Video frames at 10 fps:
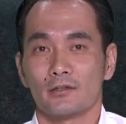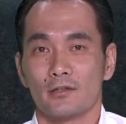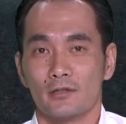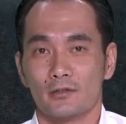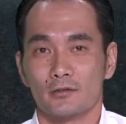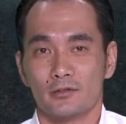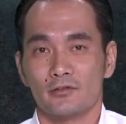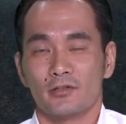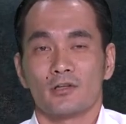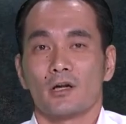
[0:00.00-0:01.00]
station, just
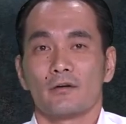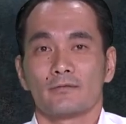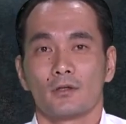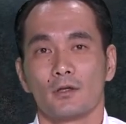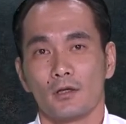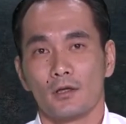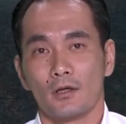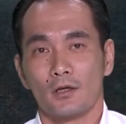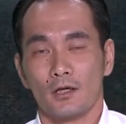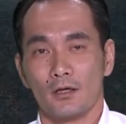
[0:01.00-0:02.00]
turn it off.
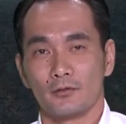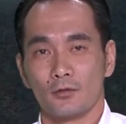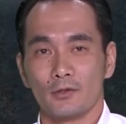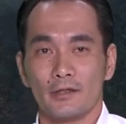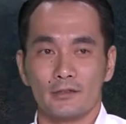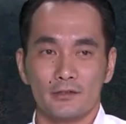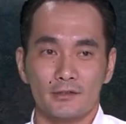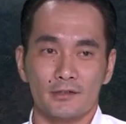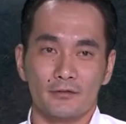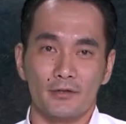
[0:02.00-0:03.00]
Don't let it
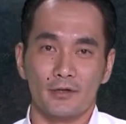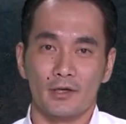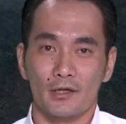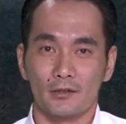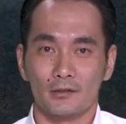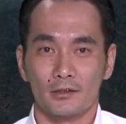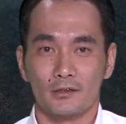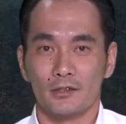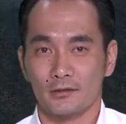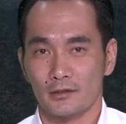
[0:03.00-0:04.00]
just sit there and
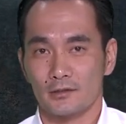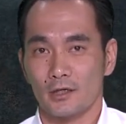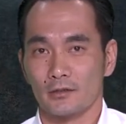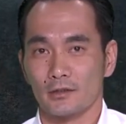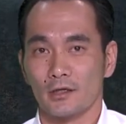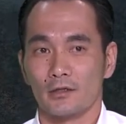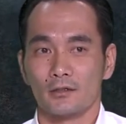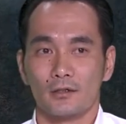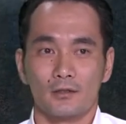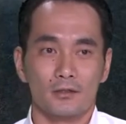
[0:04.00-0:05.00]
cook the soldering iron,
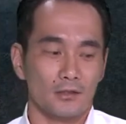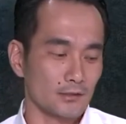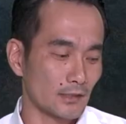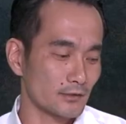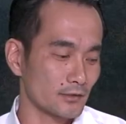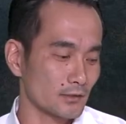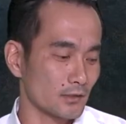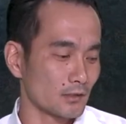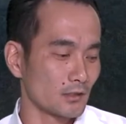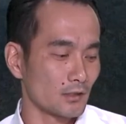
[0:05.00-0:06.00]
because that's just
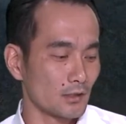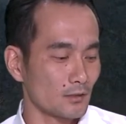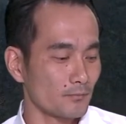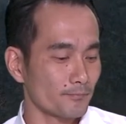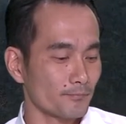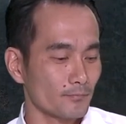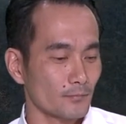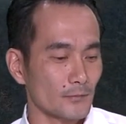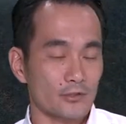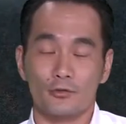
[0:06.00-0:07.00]
going to
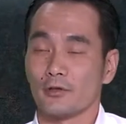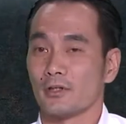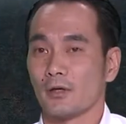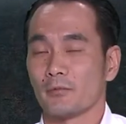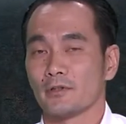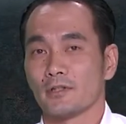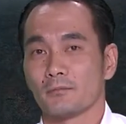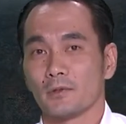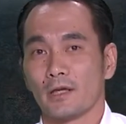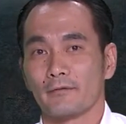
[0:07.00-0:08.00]
shorten up your
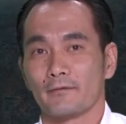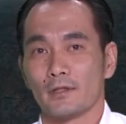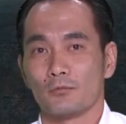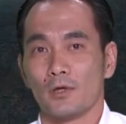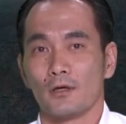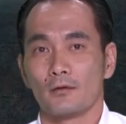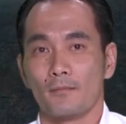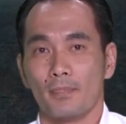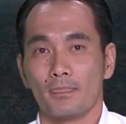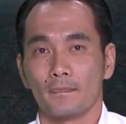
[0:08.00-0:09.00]
tip life as well.
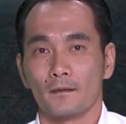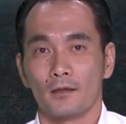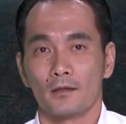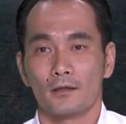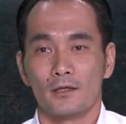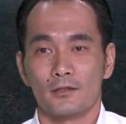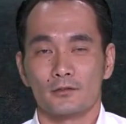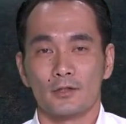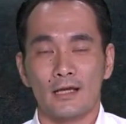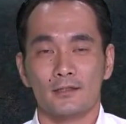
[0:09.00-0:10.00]
Okay, so
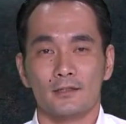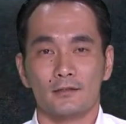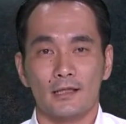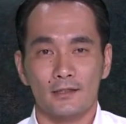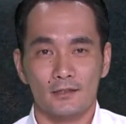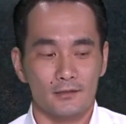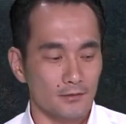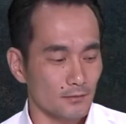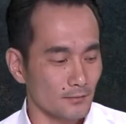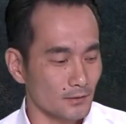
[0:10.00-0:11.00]
that's
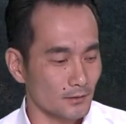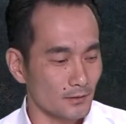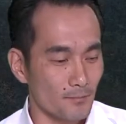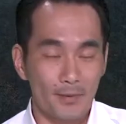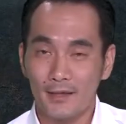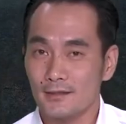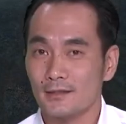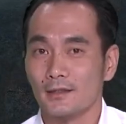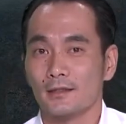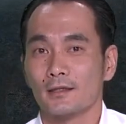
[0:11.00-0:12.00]
the
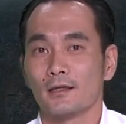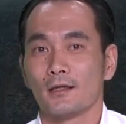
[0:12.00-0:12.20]
basic